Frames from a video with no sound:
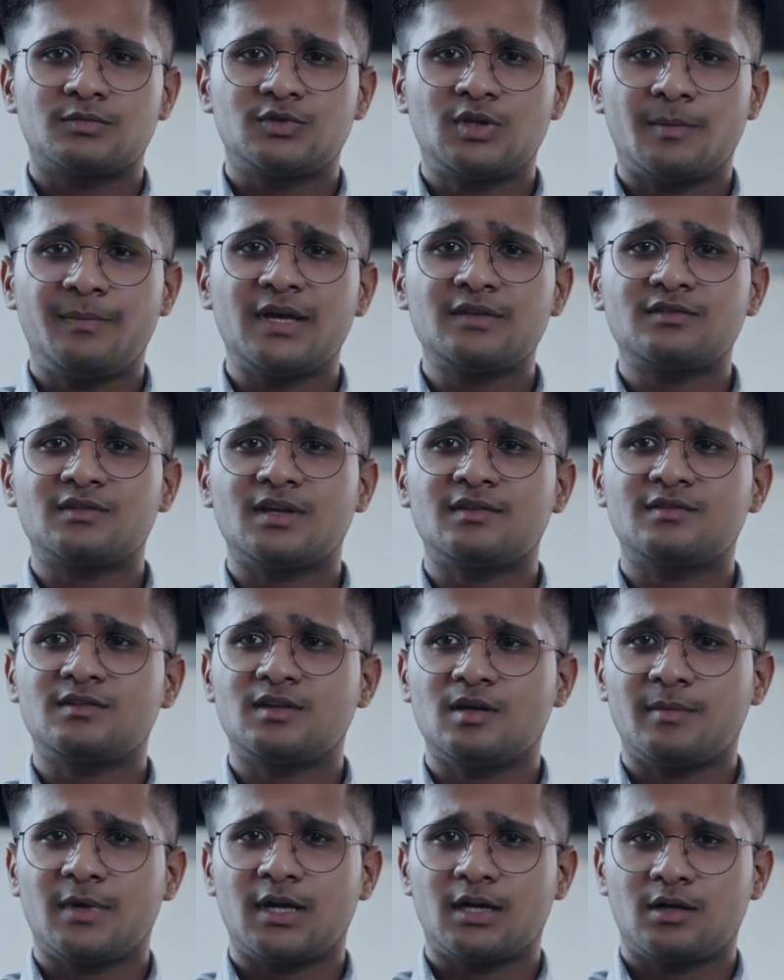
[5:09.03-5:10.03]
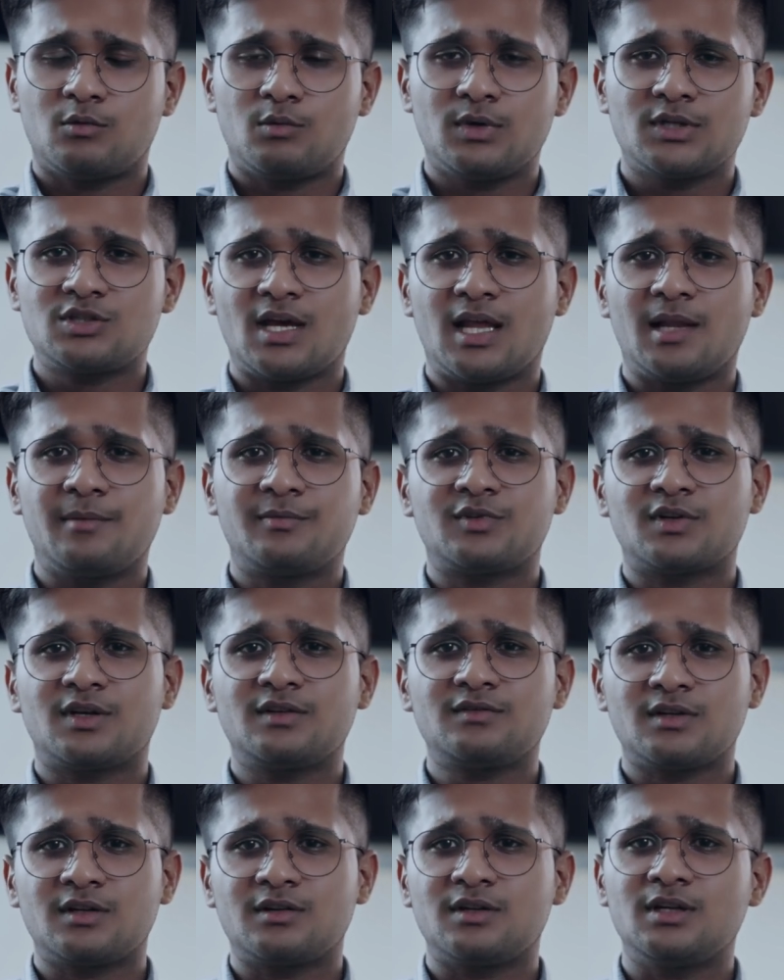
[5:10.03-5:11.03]
the best estimate, which helps
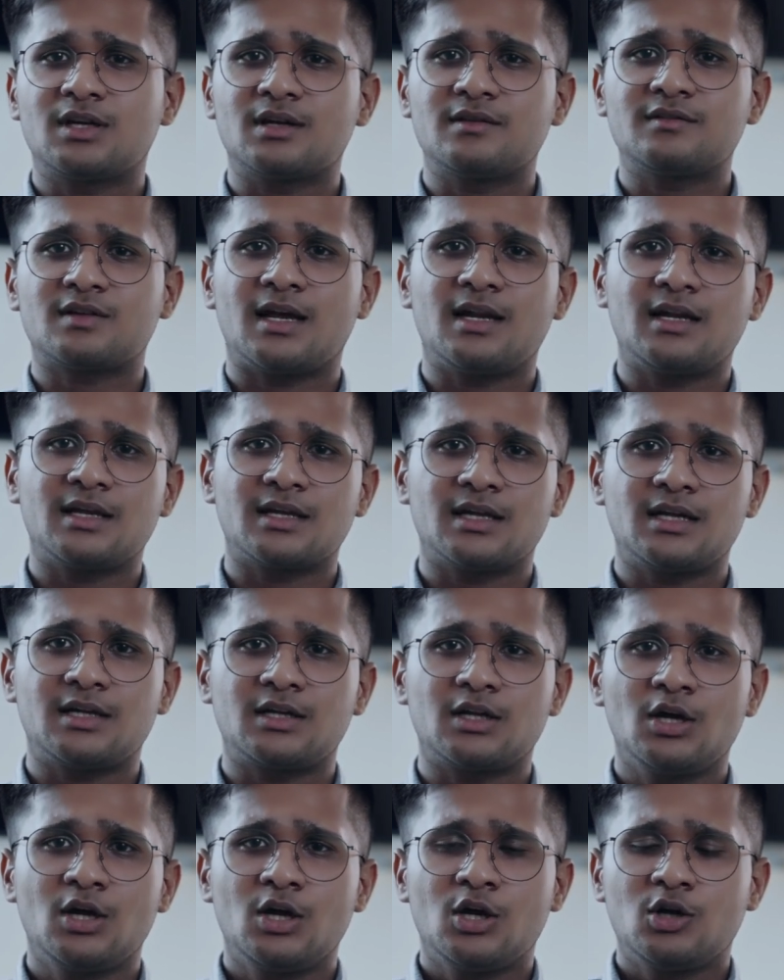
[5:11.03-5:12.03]
us in reconciling it